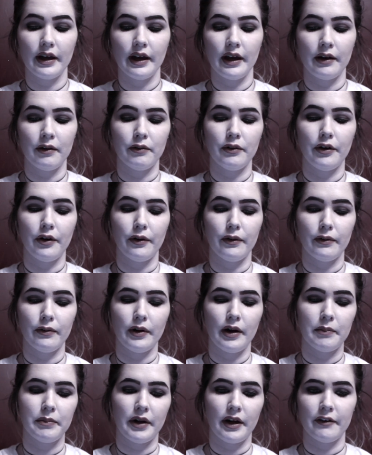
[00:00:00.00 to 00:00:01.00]
I don't
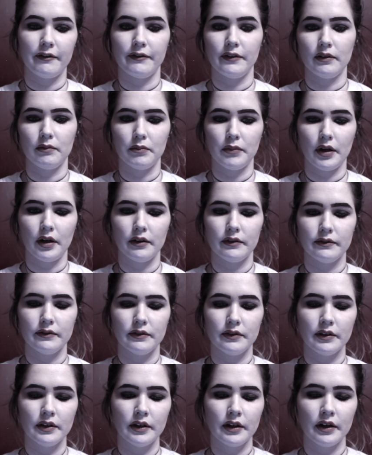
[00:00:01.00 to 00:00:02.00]
know, I'm not a film buff.
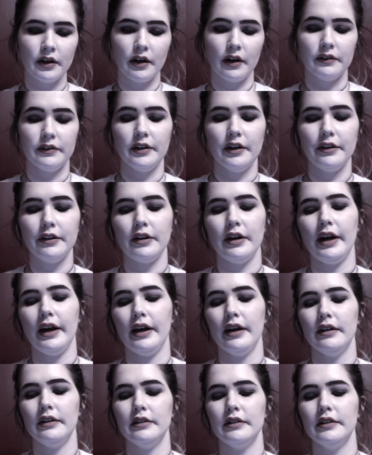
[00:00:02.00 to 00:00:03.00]
On the other
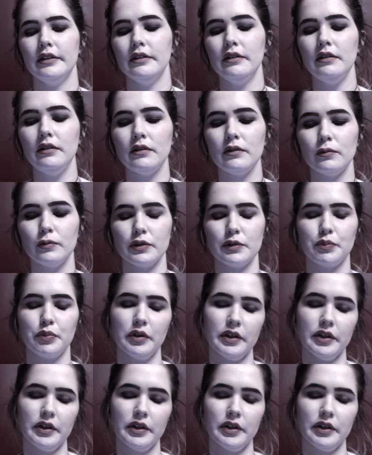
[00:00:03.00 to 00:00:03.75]
hand, was